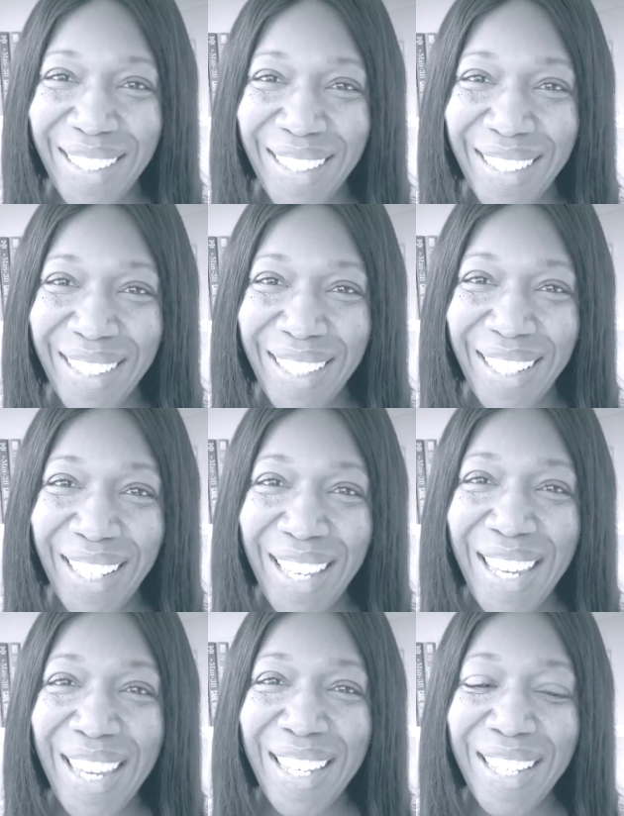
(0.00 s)

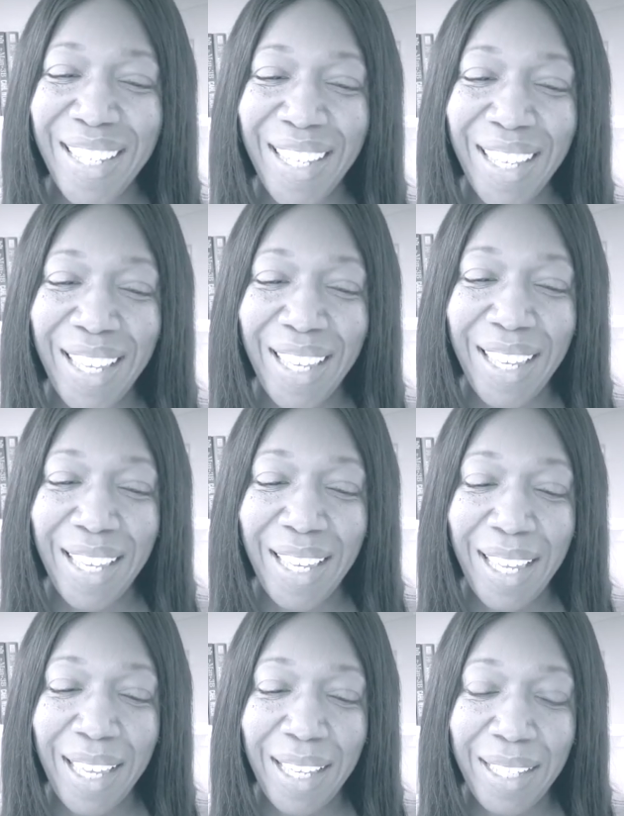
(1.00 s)

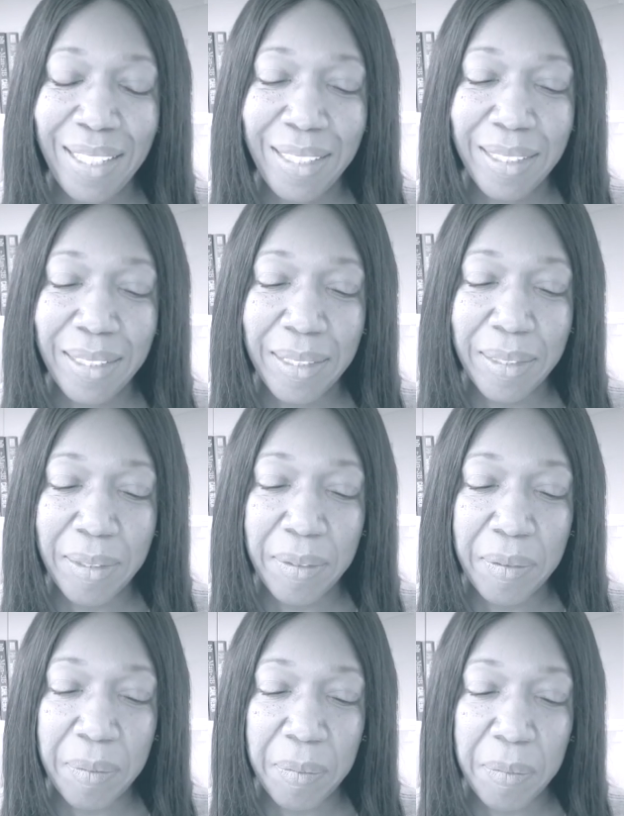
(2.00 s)

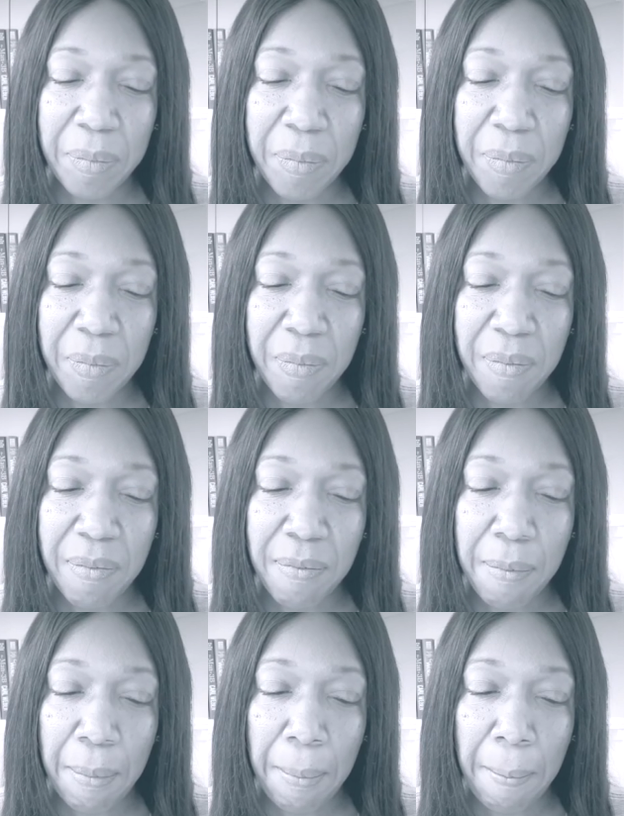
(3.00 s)

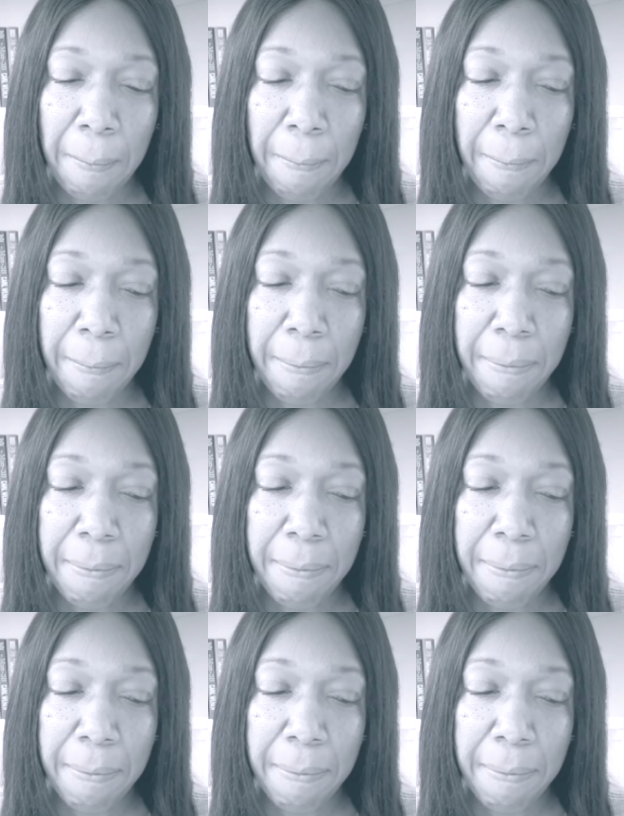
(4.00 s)
Nobody speaks.